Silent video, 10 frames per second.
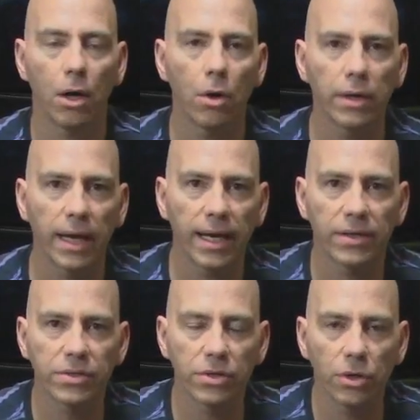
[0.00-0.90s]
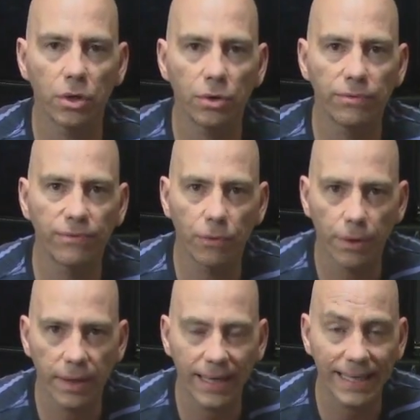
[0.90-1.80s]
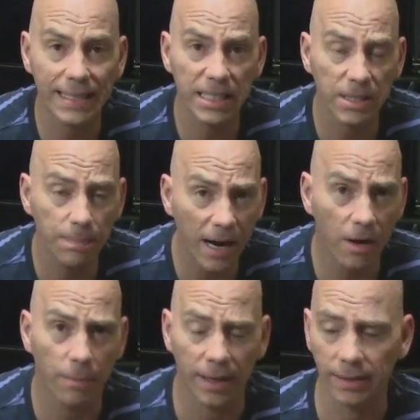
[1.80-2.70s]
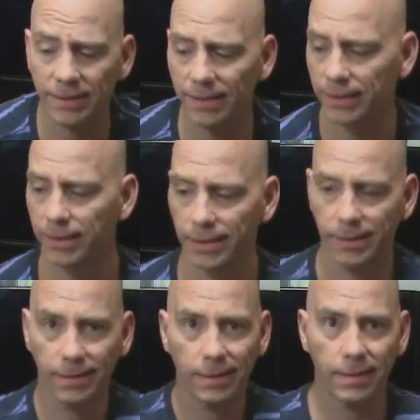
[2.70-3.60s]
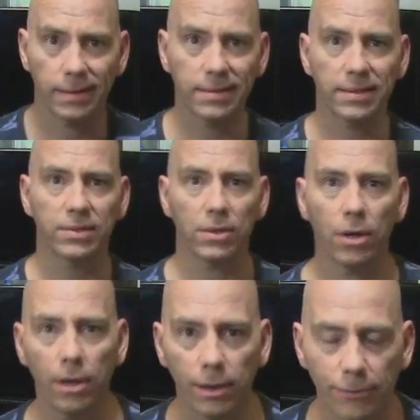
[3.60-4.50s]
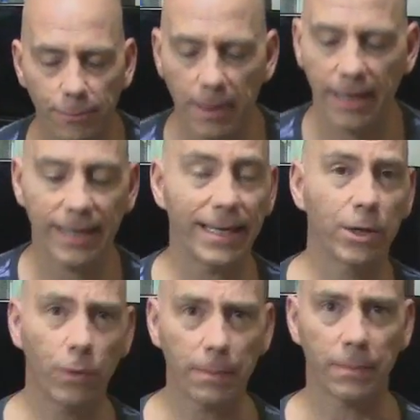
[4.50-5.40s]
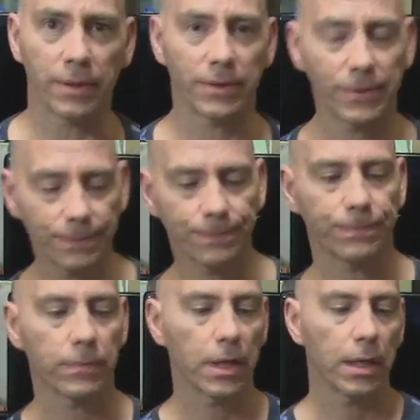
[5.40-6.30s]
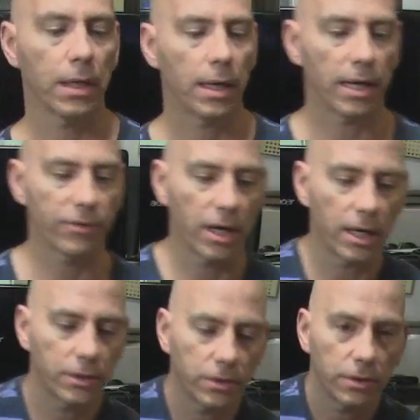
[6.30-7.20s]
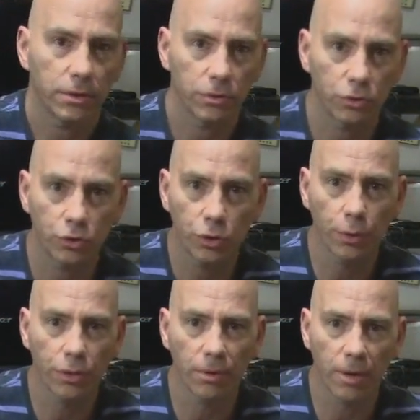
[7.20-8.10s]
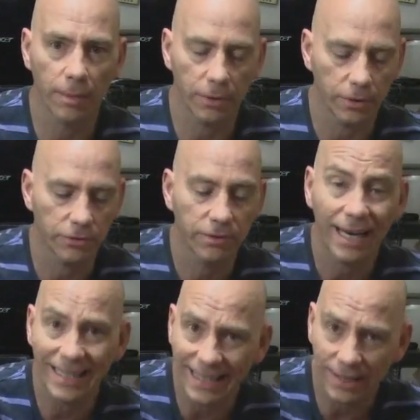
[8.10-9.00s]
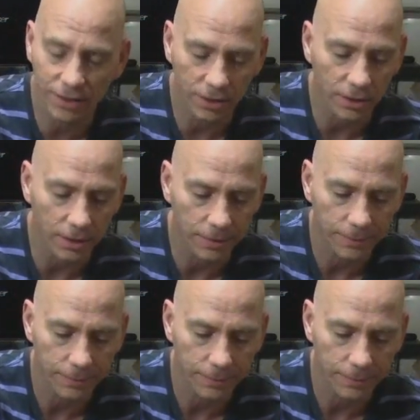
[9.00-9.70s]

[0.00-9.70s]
Okay, so for the experiment, this is all of my equipment. I've got two thermometers, identical.